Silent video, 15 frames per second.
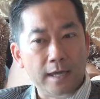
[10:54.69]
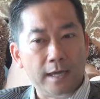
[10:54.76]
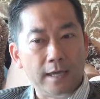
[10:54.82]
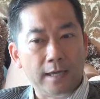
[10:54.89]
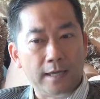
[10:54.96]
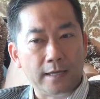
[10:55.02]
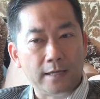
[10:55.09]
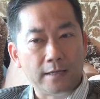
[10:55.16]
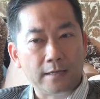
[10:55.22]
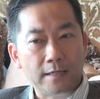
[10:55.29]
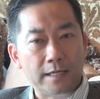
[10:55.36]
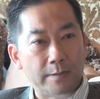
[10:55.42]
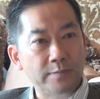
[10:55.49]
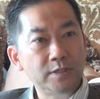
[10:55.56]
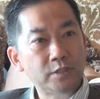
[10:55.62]

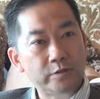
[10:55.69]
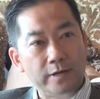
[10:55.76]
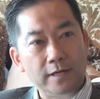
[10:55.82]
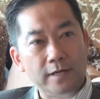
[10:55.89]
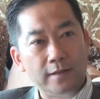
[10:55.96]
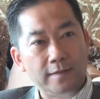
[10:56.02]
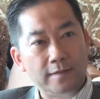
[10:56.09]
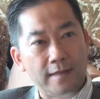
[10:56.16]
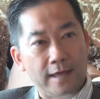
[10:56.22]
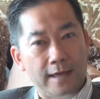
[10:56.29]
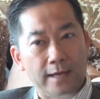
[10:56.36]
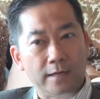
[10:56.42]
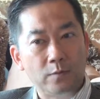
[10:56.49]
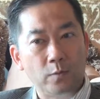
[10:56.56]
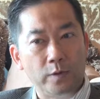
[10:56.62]
and demonstrating
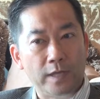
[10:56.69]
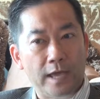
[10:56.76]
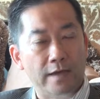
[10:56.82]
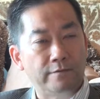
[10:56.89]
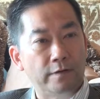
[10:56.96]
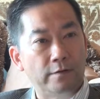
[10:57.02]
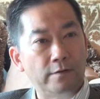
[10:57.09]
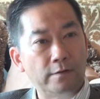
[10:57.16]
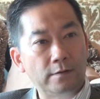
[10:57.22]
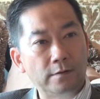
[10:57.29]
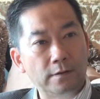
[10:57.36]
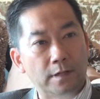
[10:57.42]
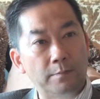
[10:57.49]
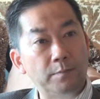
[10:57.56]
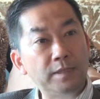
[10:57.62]
that we have a
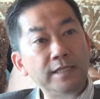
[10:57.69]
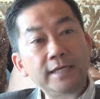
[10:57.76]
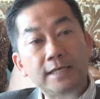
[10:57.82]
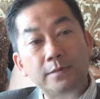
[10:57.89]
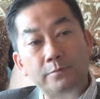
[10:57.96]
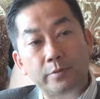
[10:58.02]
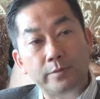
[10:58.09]
complete